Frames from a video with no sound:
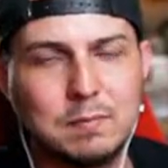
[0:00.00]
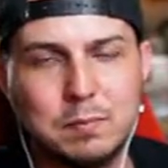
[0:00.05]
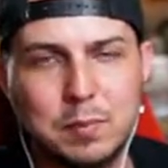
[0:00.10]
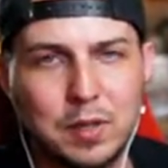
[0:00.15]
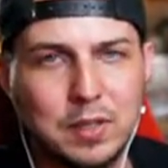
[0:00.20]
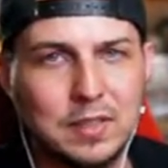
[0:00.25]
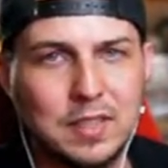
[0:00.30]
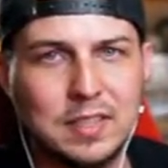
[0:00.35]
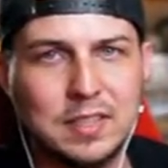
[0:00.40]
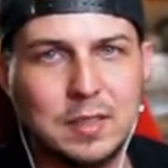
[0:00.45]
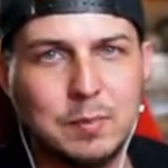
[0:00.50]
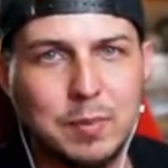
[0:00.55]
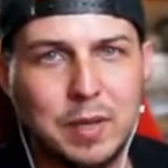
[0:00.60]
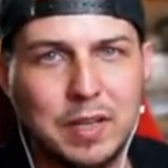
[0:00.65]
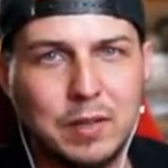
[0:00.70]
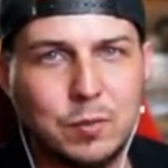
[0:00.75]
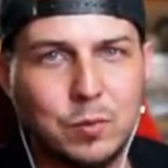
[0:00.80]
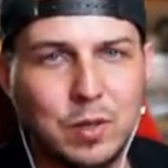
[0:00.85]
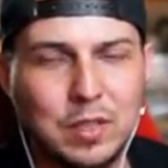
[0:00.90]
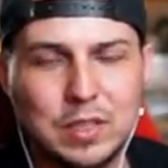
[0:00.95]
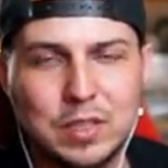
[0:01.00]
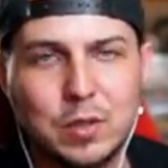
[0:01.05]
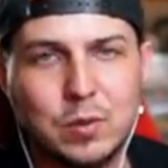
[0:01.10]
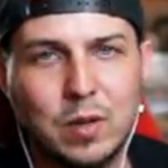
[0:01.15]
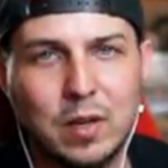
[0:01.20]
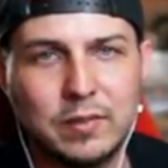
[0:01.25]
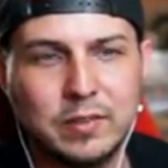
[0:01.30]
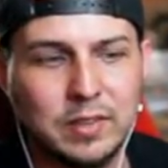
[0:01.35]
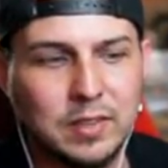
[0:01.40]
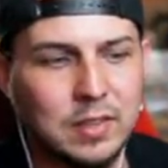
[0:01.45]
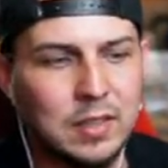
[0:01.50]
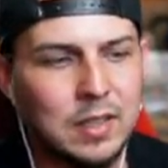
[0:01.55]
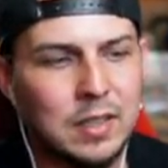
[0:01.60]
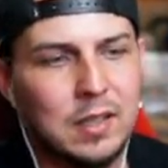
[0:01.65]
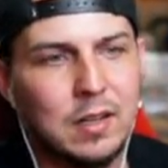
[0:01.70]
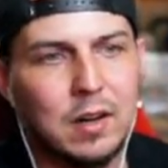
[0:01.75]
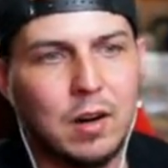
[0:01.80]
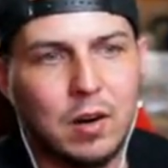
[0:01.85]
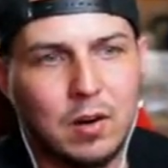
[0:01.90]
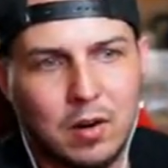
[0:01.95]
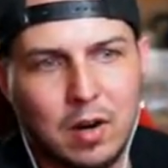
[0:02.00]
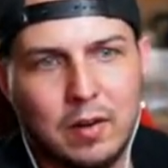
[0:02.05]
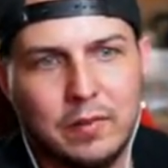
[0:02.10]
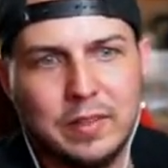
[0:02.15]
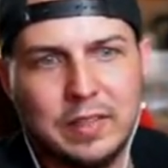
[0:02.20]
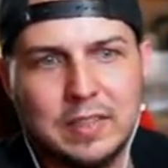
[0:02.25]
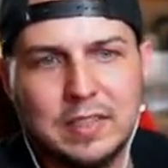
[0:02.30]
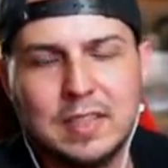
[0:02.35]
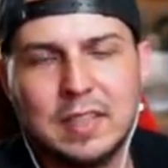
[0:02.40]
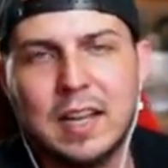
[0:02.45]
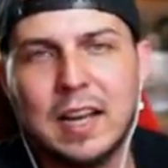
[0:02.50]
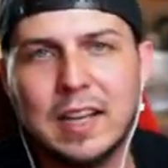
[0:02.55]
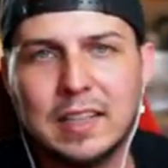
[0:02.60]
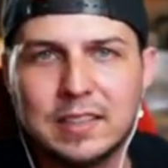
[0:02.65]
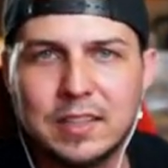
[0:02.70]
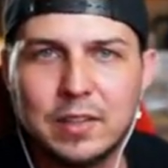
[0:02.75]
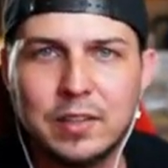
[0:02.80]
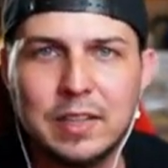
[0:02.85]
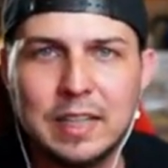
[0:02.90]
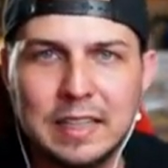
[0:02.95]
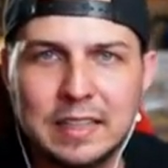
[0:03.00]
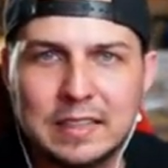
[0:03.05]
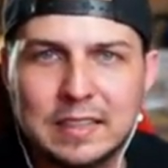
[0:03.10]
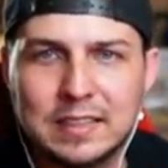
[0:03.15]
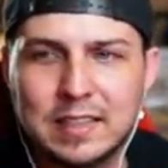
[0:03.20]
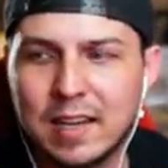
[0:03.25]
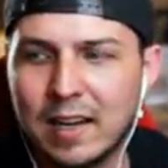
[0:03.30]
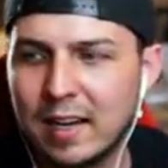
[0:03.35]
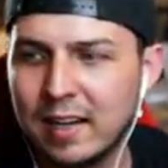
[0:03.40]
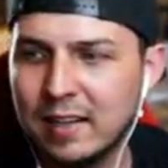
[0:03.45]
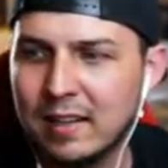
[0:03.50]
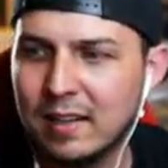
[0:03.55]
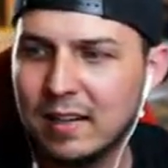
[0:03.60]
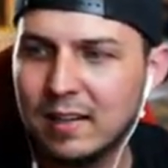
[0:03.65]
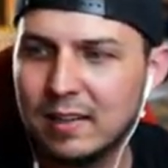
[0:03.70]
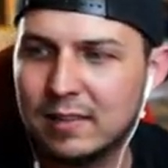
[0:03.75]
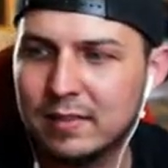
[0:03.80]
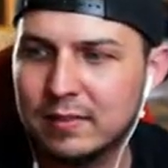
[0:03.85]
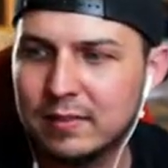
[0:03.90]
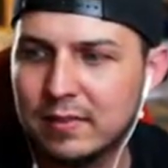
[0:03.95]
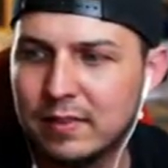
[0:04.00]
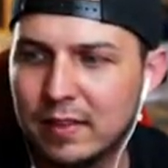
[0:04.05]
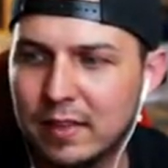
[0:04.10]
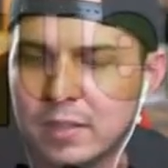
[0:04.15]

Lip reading: participate whatsoever are obviously guys that are inside of the